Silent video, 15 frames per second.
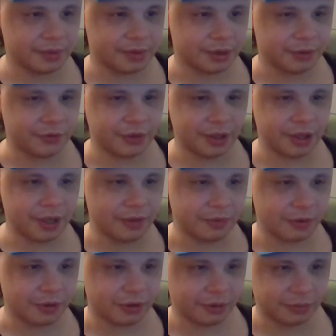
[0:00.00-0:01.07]
Infinity
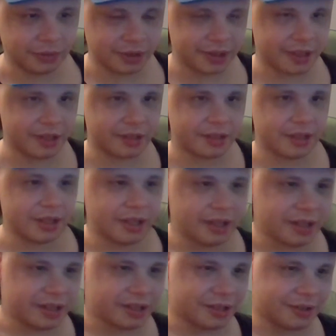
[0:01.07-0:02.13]
War or whatnot
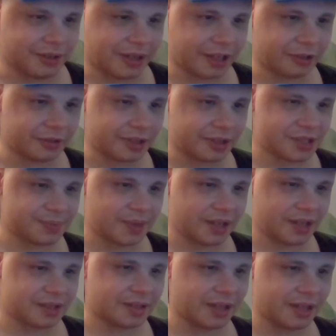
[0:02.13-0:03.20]
you know, I don't
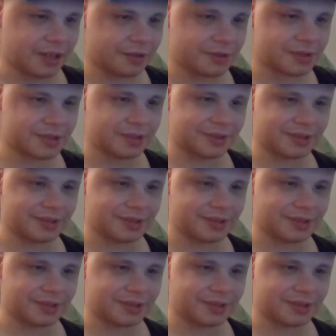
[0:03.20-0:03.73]
expect Thanos to,